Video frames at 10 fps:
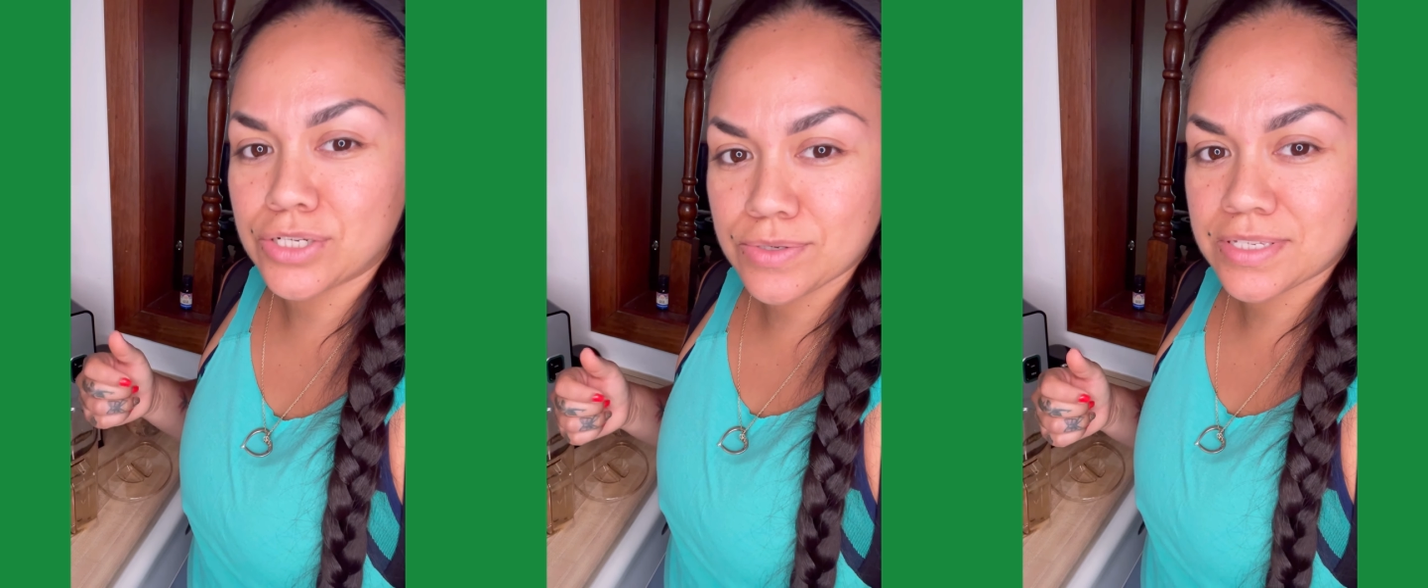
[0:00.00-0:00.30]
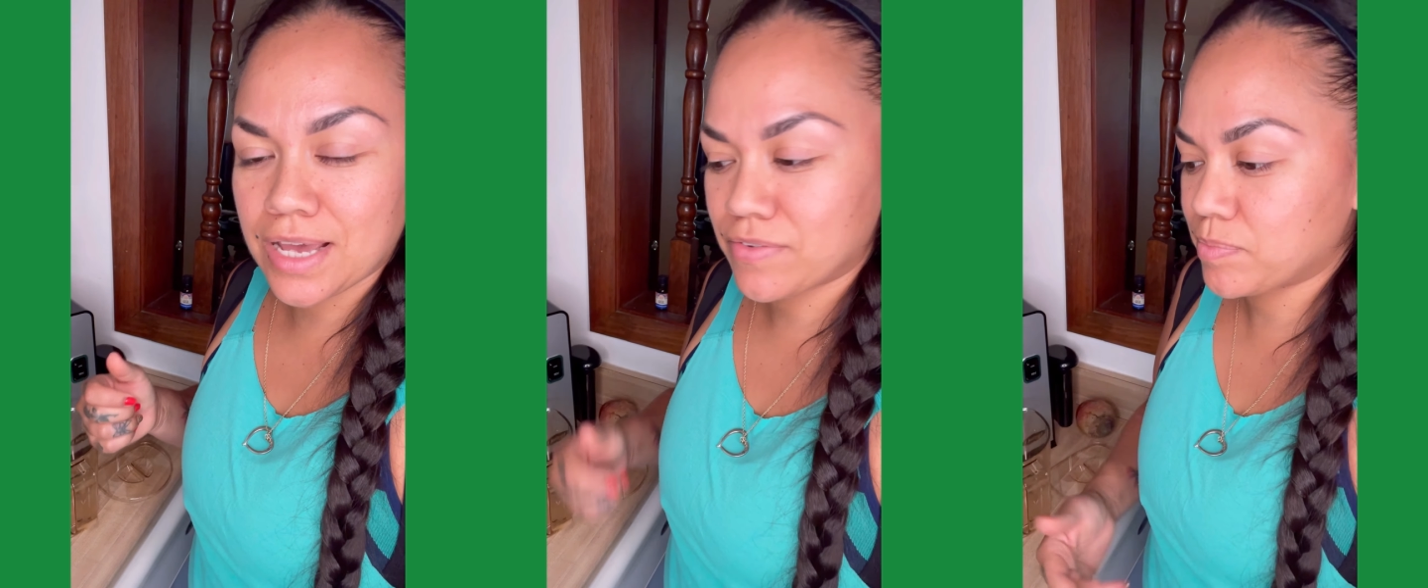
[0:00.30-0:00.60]

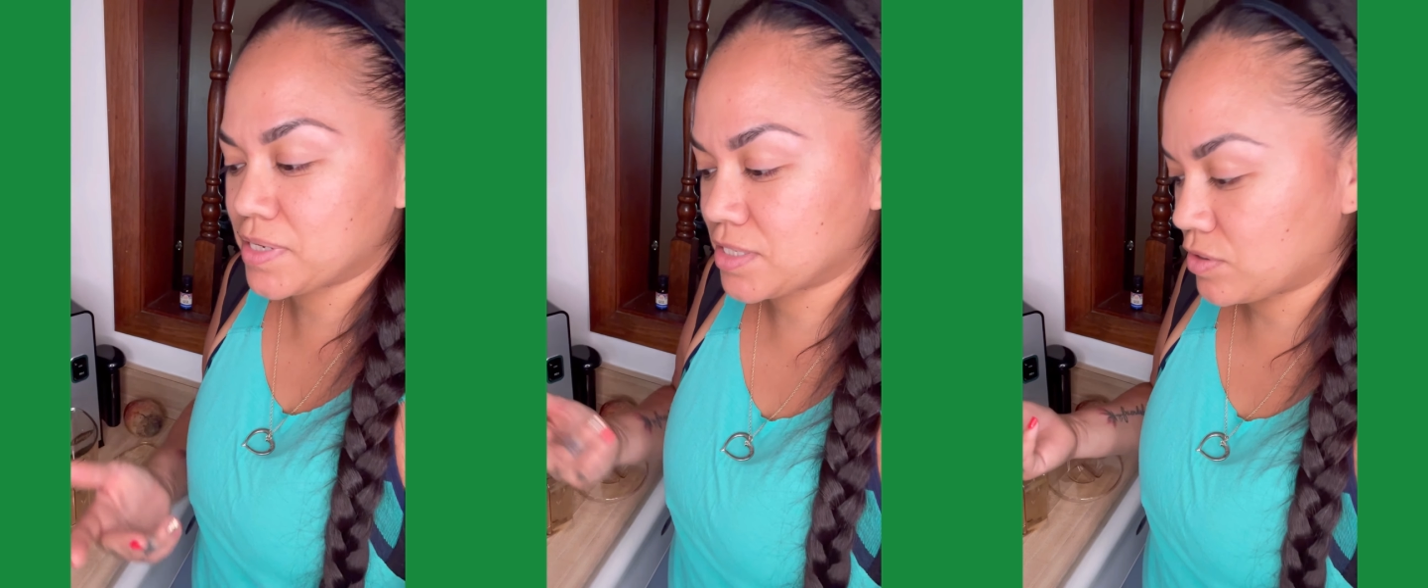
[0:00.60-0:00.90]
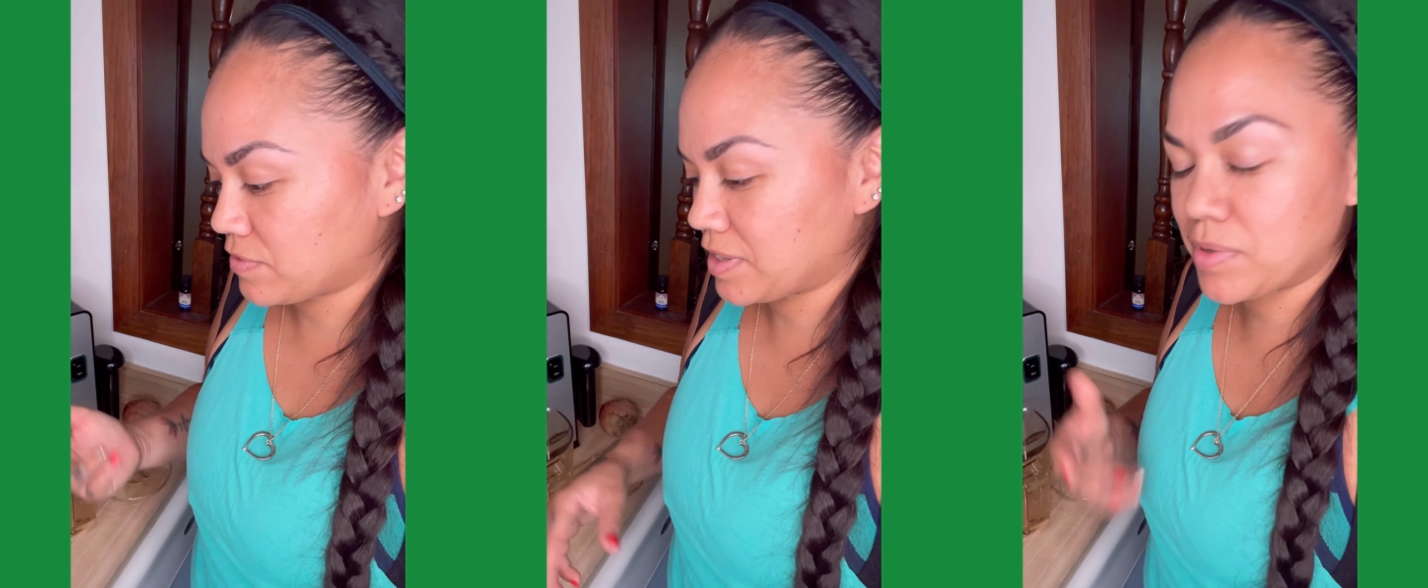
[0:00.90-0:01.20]
juices out of it, but it's still
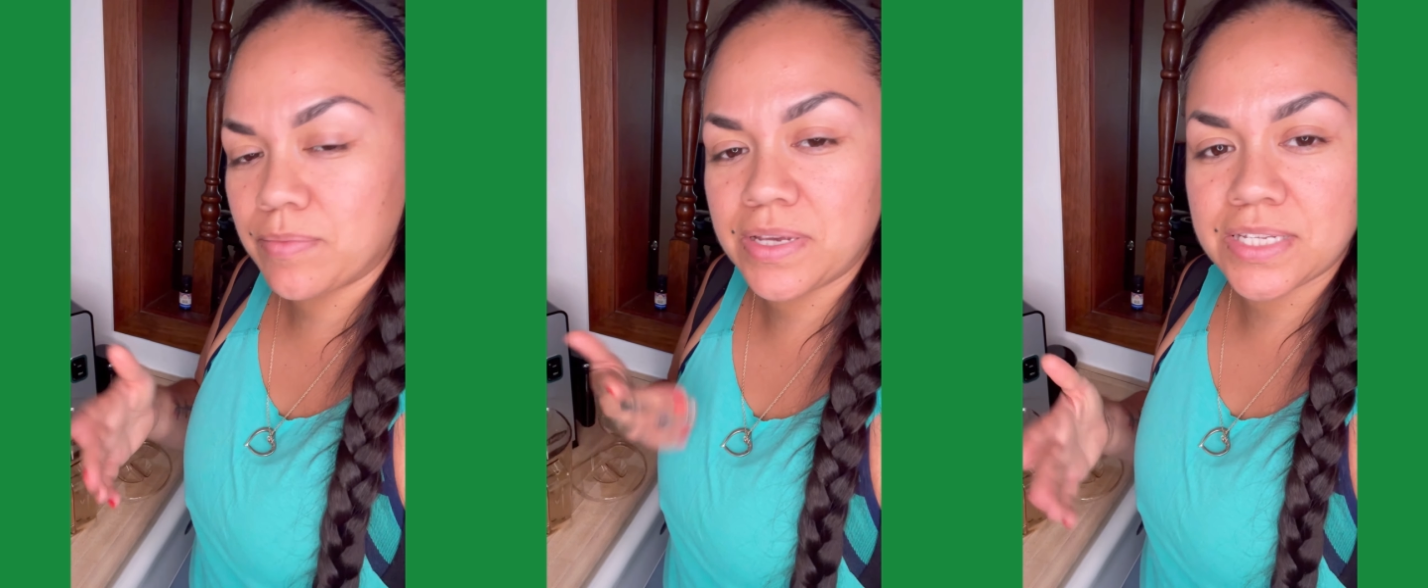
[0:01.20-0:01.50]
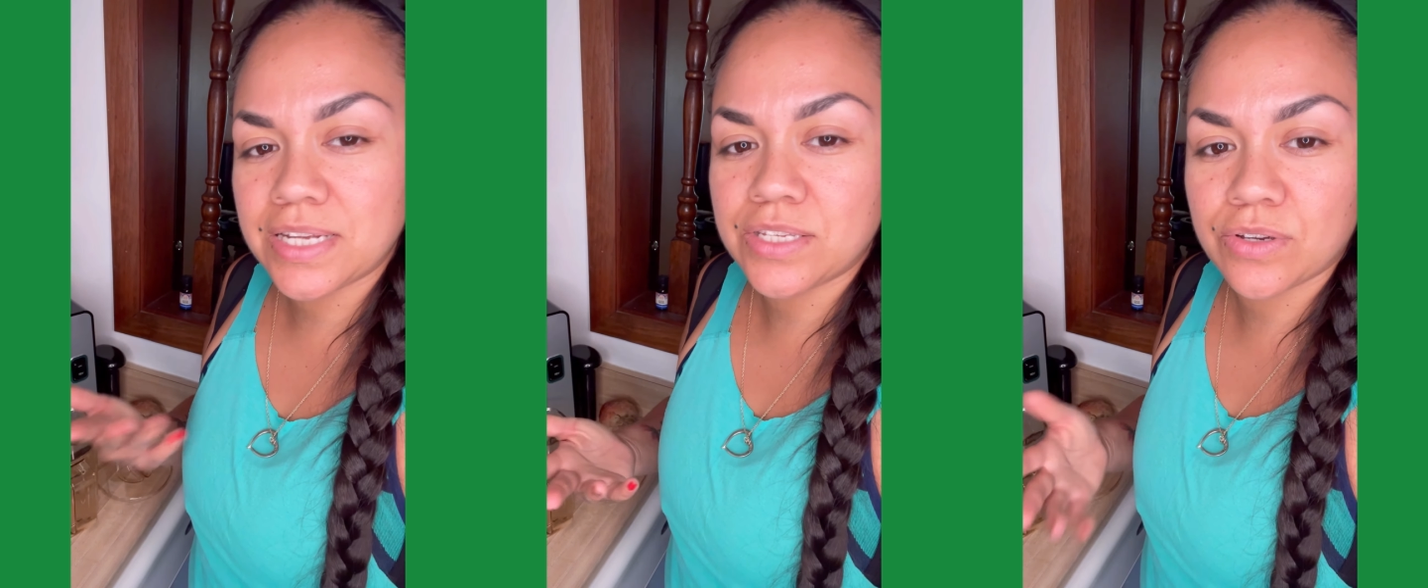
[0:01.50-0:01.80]
good for them and it makes
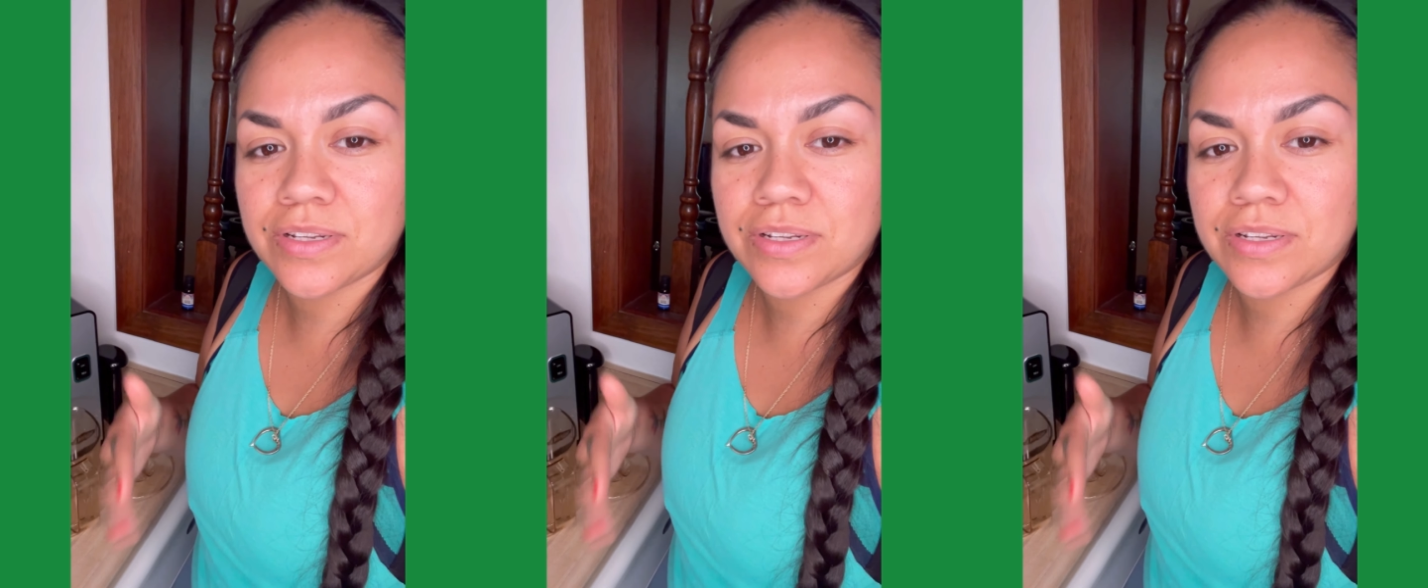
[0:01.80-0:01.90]
it taste good.